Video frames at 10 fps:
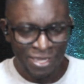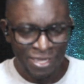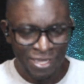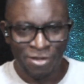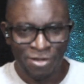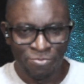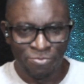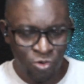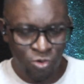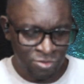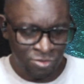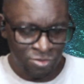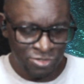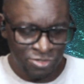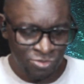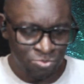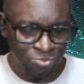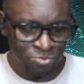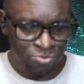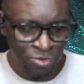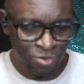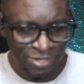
No amount is too small.